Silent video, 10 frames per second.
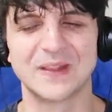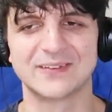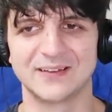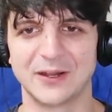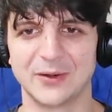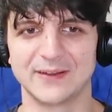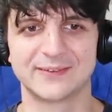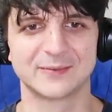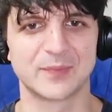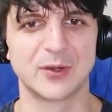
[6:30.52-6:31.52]
That's
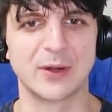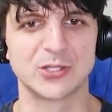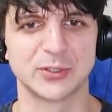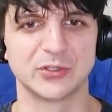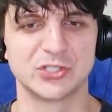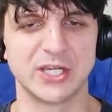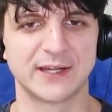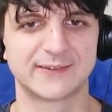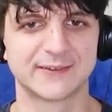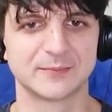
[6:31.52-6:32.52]
hilarious. They graduate to
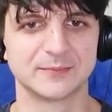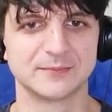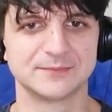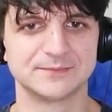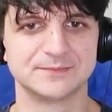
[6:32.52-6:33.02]
chicks. Your best.